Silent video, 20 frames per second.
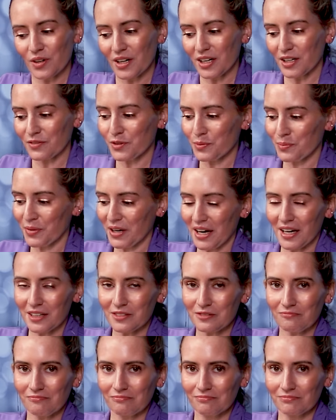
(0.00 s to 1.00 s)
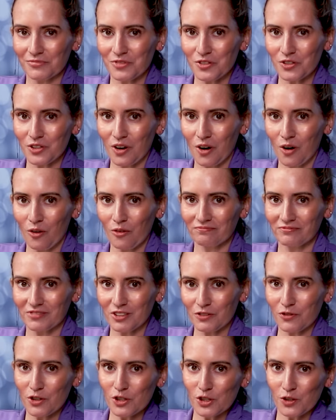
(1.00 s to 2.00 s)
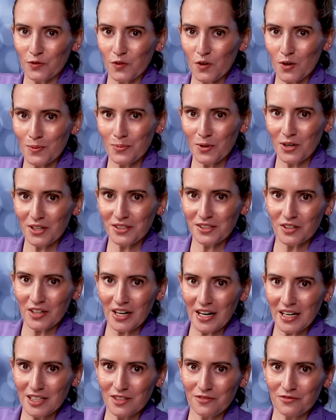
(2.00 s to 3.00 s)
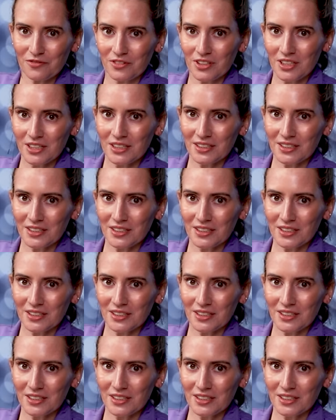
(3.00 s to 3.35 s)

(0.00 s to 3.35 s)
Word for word: right off the bat. So the first four points are kind of